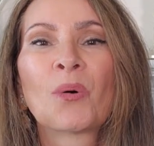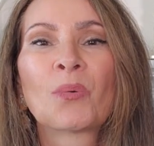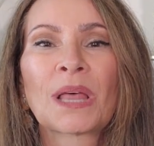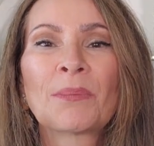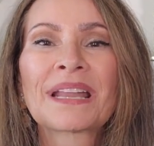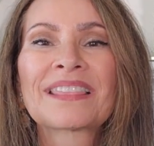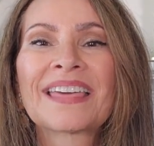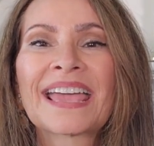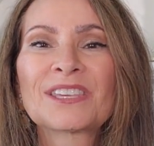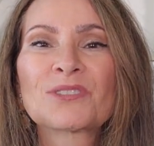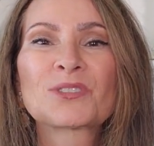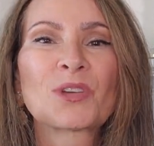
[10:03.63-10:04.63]
Well, I'm going to
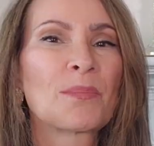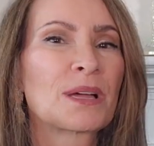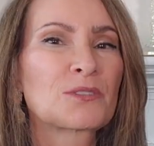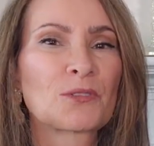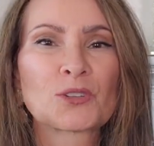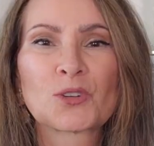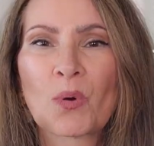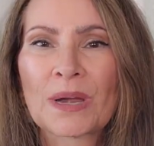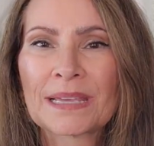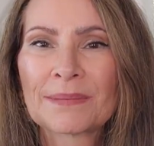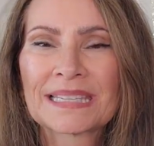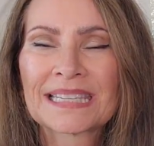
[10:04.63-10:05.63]
thank you so much for
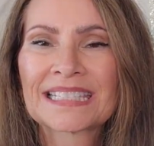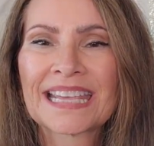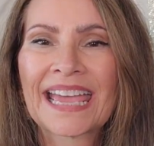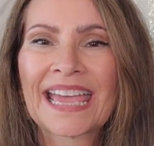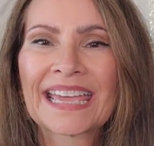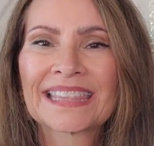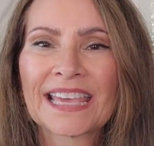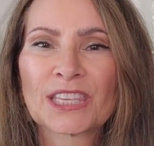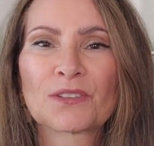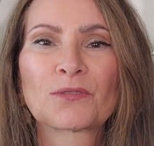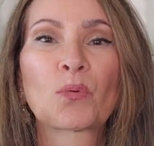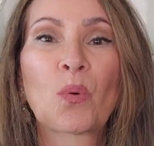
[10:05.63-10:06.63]
joining me today.
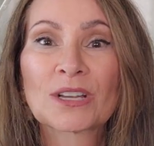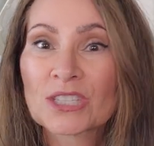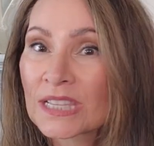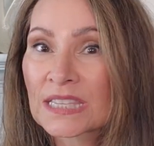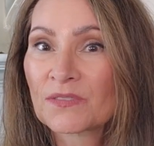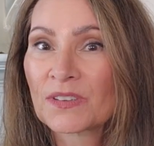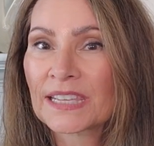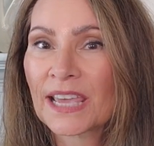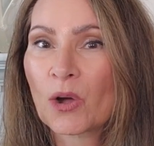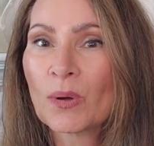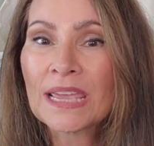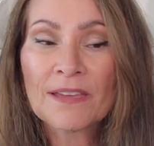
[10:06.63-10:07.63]
Thank you for watching this
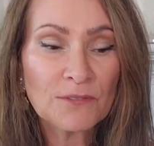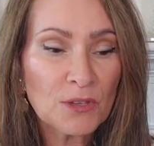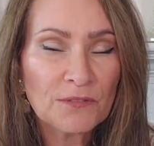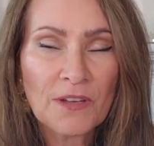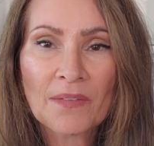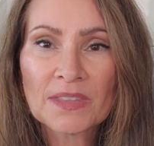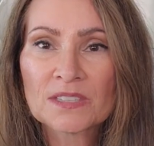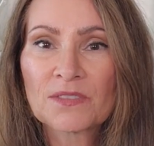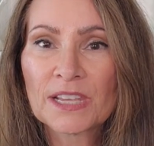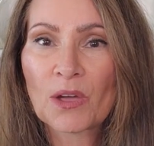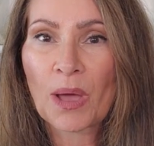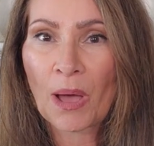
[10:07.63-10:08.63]
video. If you found this
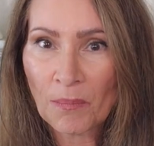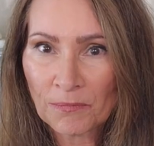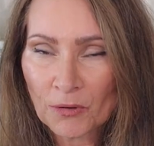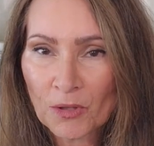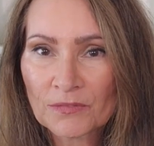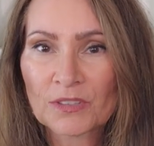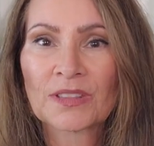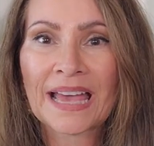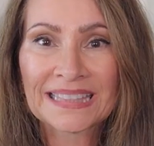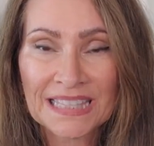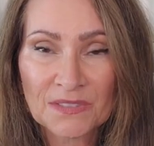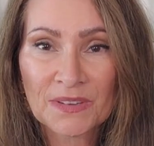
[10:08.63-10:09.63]
video helpful, if you
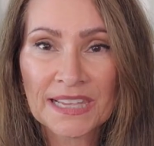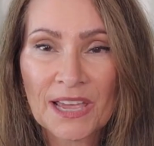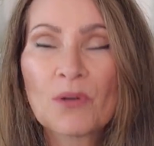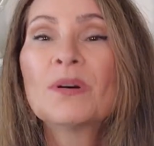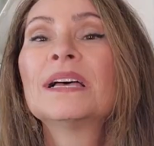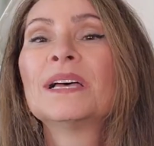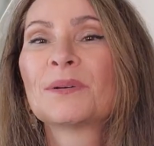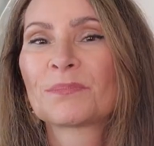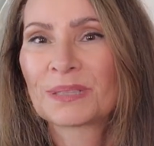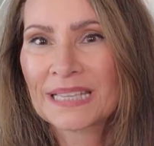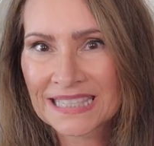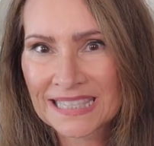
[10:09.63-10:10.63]
like this video,
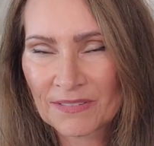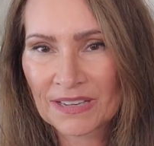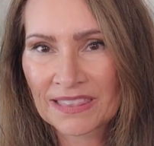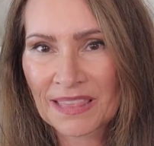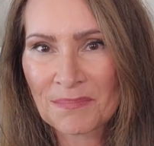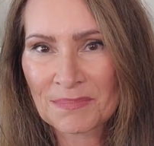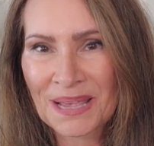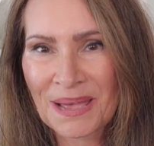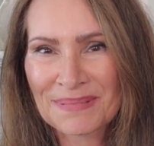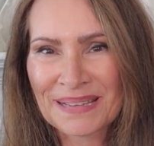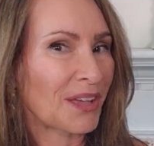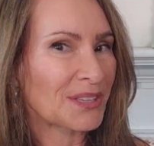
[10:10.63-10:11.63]
please give it a thumbs
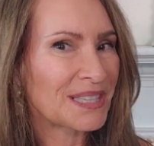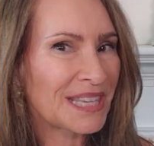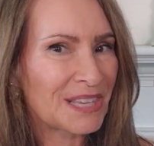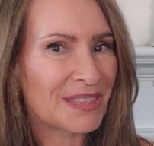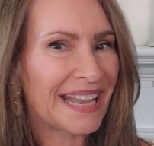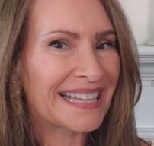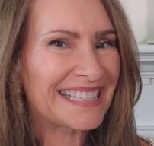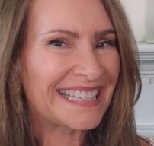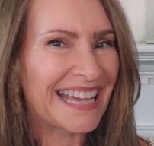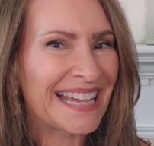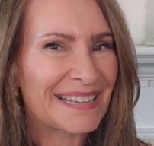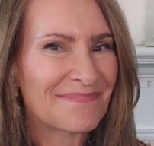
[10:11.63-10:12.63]
up, and I'll see you the next
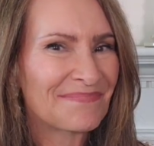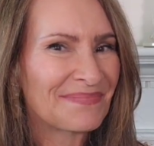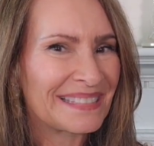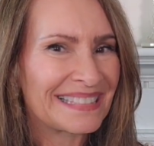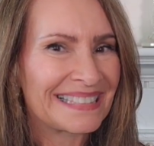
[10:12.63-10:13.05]
time.